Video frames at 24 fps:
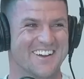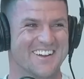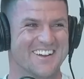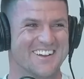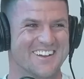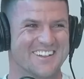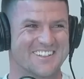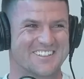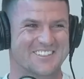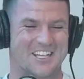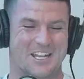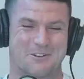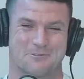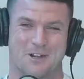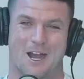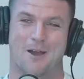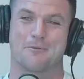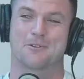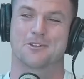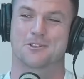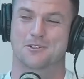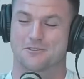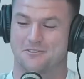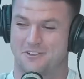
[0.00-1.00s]
Sam Rami,
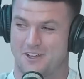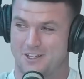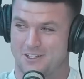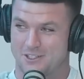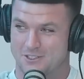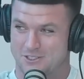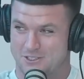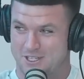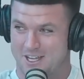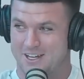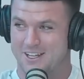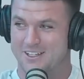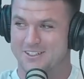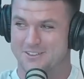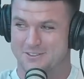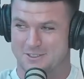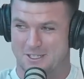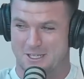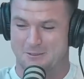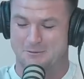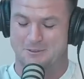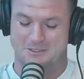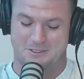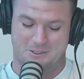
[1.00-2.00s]
good fella. Shout out to Sam.
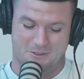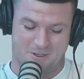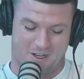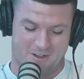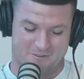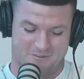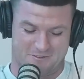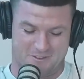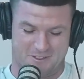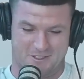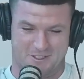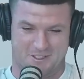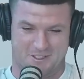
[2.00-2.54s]
He's a great fella.